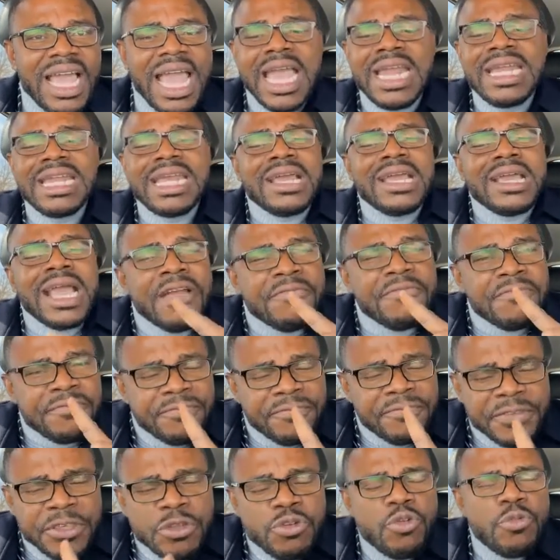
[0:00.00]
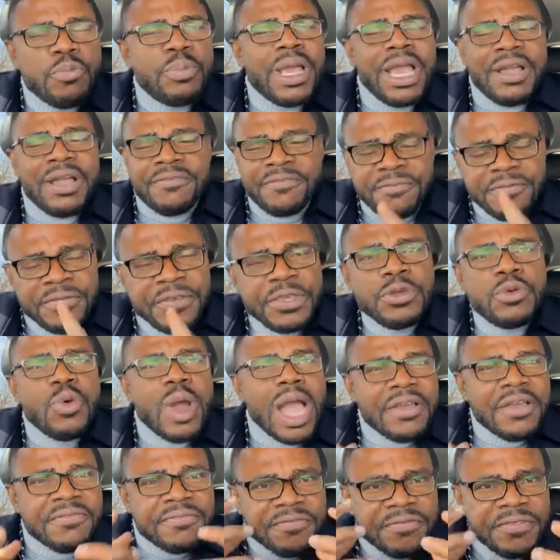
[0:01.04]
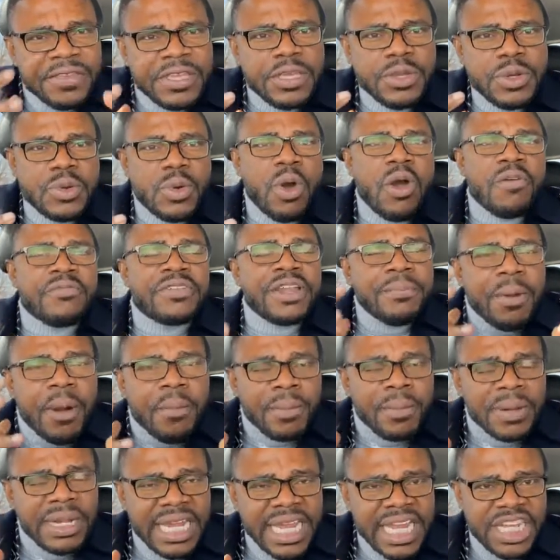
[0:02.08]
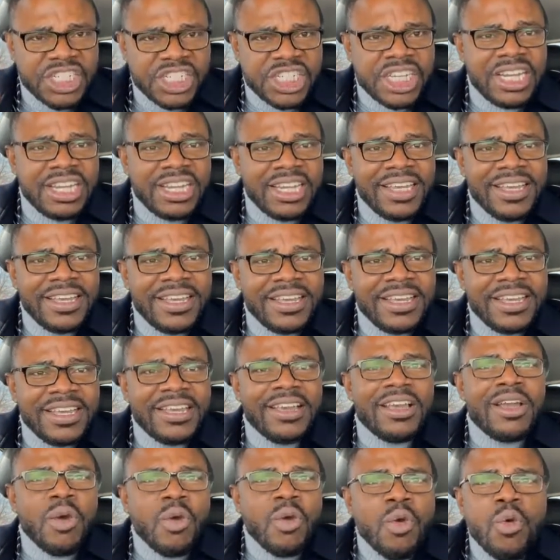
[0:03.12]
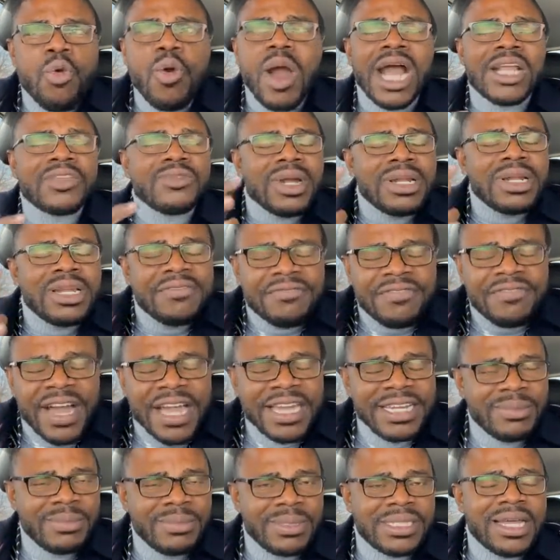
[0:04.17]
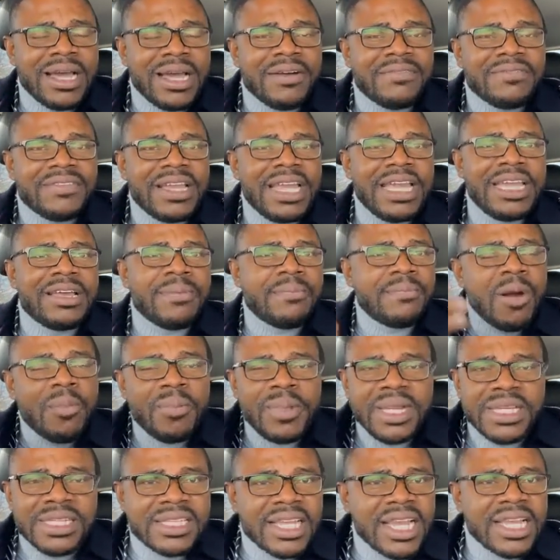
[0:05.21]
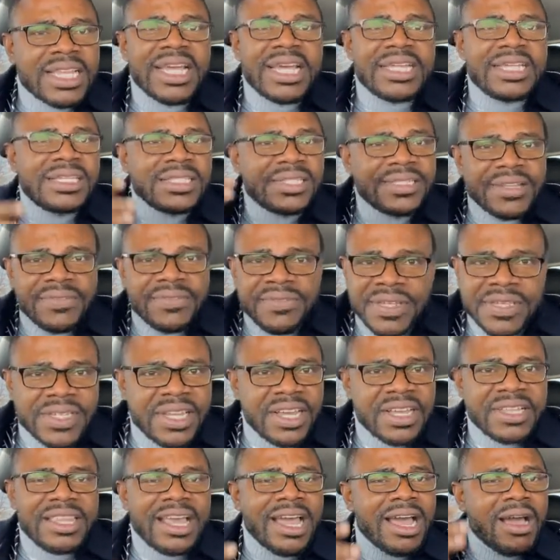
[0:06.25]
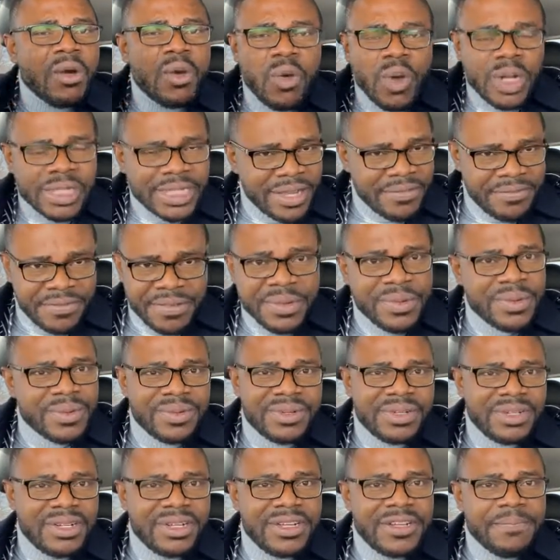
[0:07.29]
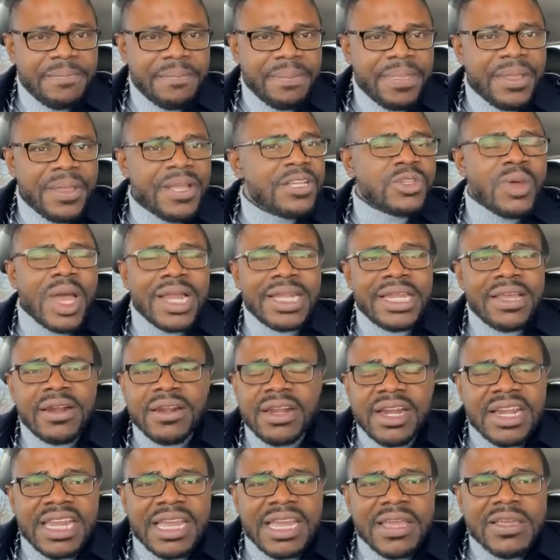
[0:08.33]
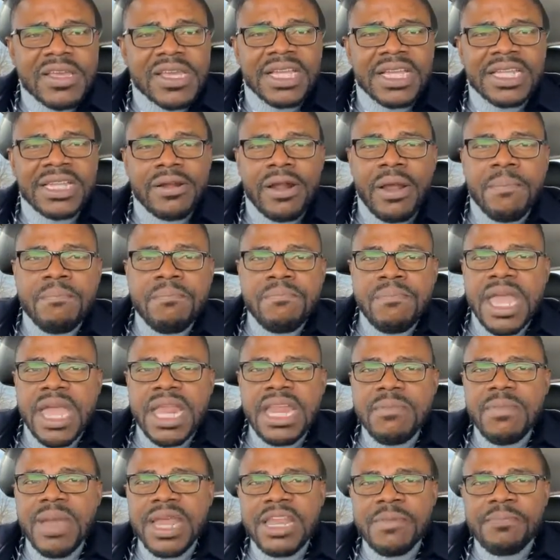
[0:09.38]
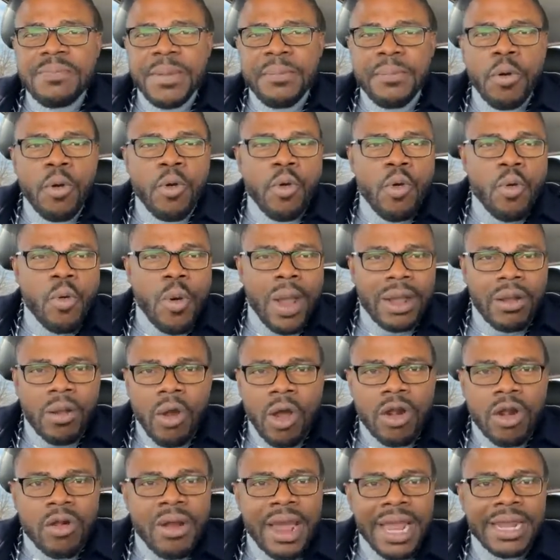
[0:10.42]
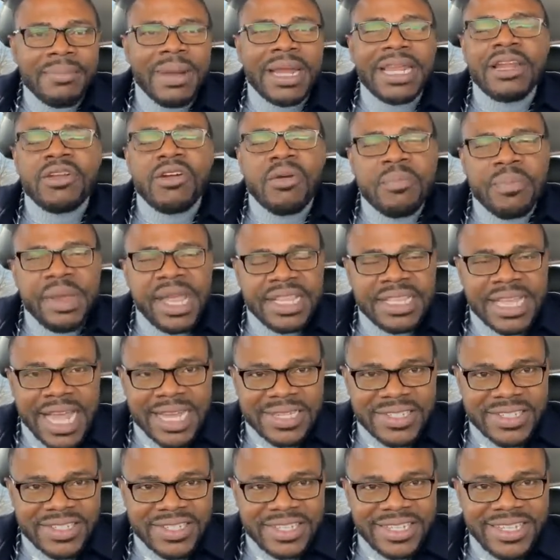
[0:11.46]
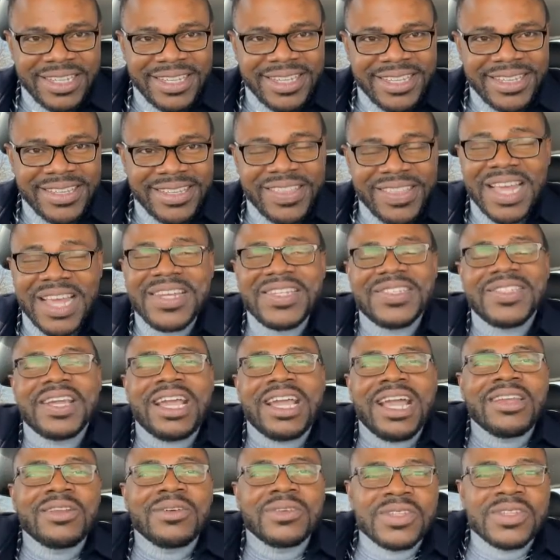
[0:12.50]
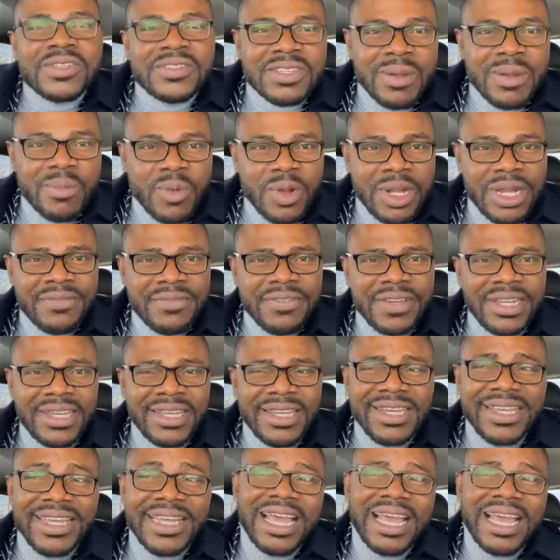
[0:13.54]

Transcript: and a few, a few, a few of the population who actually find themselves in the public sector, the service sector, or what have you. So at the end of the day, there are many, many people who work all right, but they don't pay tax. That is the kind of system we live in.